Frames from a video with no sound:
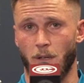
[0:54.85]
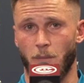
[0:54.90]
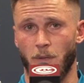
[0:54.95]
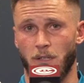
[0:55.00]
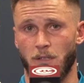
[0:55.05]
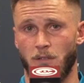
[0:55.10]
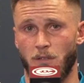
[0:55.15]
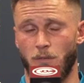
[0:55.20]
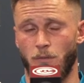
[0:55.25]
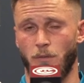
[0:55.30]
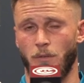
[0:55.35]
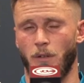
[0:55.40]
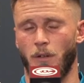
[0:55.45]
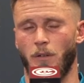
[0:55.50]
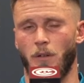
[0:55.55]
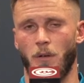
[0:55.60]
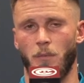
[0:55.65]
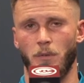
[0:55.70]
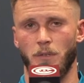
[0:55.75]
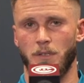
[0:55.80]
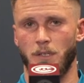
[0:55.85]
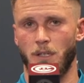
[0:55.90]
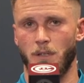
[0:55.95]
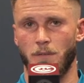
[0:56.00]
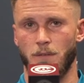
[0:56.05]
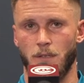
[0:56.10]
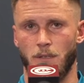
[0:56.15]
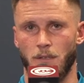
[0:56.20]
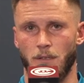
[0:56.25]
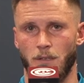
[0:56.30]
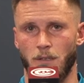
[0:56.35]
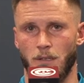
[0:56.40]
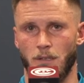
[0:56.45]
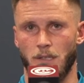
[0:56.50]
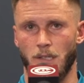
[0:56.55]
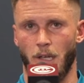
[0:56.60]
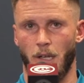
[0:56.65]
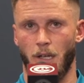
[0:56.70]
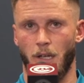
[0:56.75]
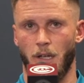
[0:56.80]
He makes two incredible saves in the
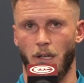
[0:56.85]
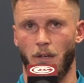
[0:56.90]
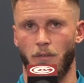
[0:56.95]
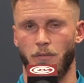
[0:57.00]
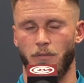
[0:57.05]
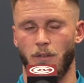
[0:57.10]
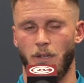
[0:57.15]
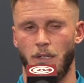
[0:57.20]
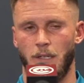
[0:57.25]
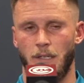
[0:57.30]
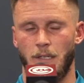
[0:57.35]
second half.